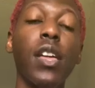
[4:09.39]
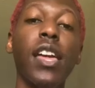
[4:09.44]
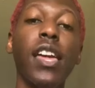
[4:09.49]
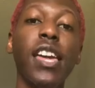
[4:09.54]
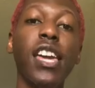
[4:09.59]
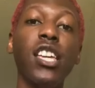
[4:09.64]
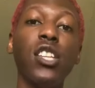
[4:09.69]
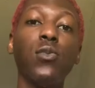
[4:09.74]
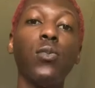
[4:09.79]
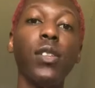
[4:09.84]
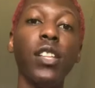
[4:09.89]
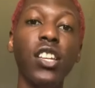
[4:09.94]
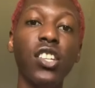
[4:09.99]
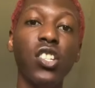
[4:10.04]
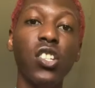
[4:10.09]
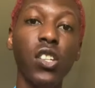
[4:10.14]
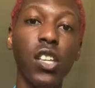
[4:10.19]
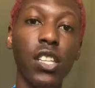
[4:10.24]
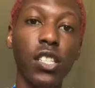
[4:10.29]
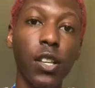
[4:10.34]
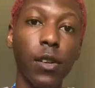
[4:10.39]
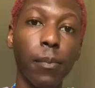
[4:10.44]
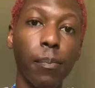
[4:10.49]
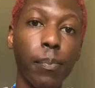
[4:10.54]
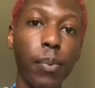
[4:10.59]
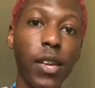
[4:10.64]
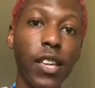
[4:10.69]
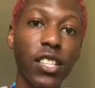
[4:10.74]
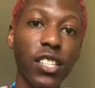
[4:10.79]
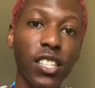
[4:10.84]
Each religion is a
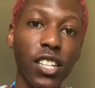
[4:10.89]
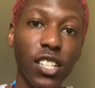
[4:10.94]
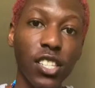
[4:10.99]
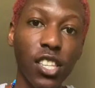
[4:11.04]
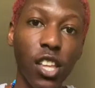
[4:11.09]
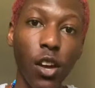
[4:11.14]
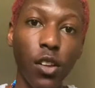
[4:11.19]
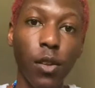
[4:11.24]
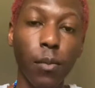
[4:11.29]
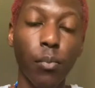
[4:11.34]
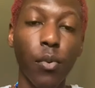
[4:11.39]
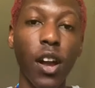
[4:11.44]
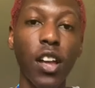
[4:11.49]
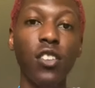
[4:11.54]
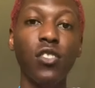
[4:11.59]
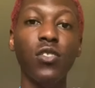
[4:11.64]
piece and a step to bring you